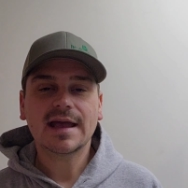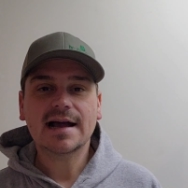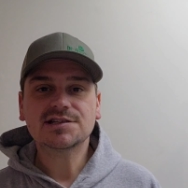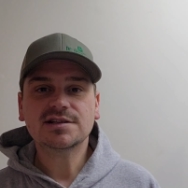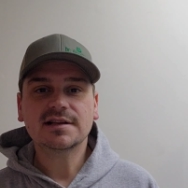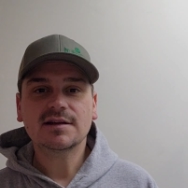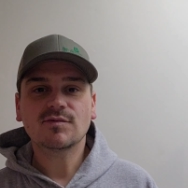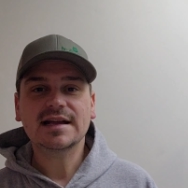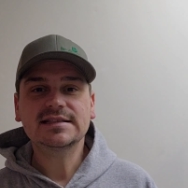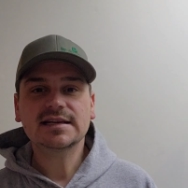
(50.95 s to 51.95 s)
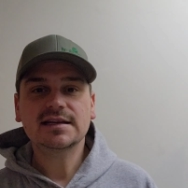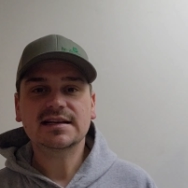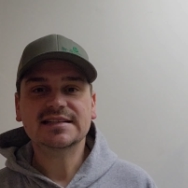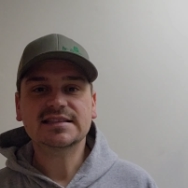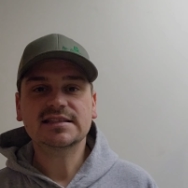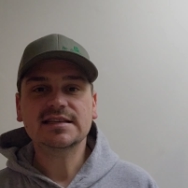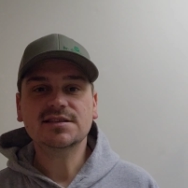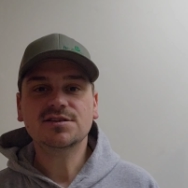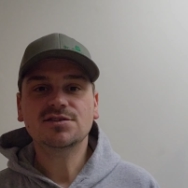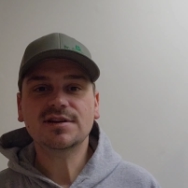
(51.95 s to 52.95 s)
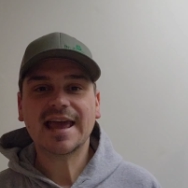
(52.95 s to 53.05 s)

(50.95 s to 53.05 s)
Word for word: We actually rented a seasonal